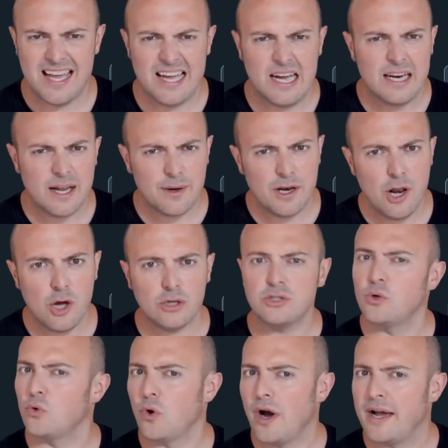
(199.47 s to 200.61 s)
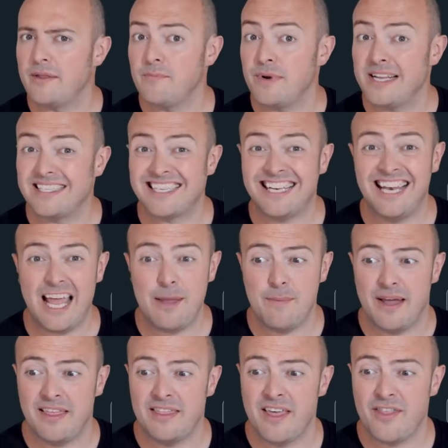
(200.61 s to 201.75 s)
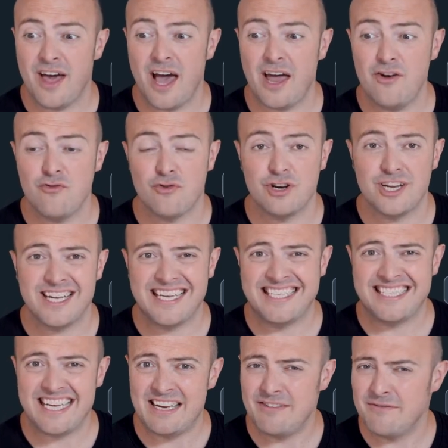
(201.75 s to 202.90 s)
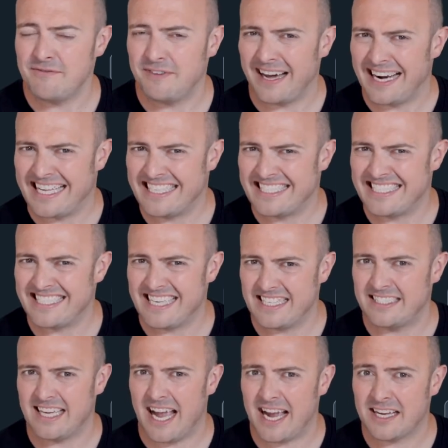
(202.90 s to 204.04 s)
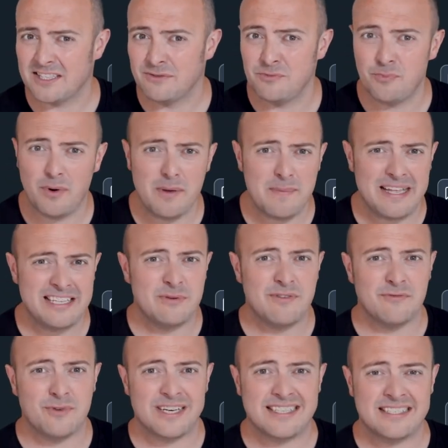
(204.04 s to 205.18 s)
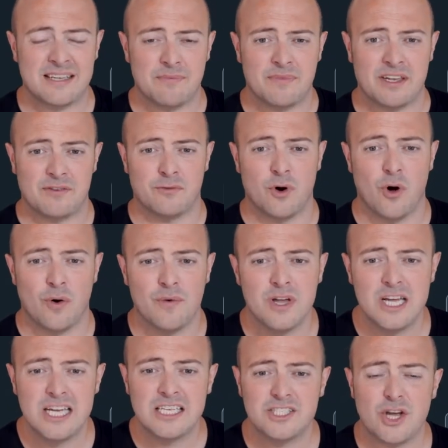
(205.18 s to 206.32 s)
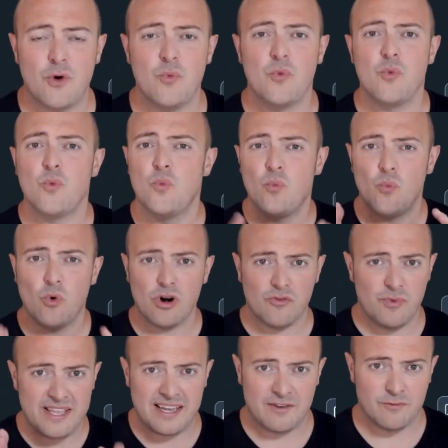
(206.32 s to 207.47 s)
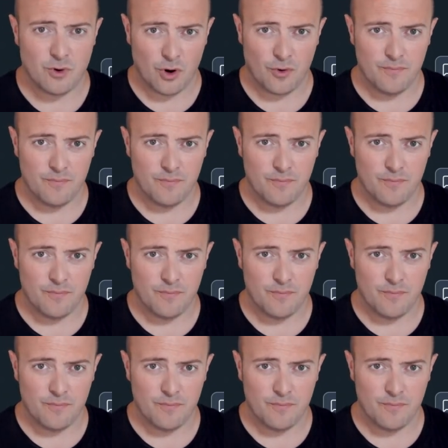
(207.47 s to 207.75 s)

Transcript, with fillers: Now it looks alright, but it's claiming that the 100 is invalid syntax, which probably means we've written something wrong. So what have we done wrong?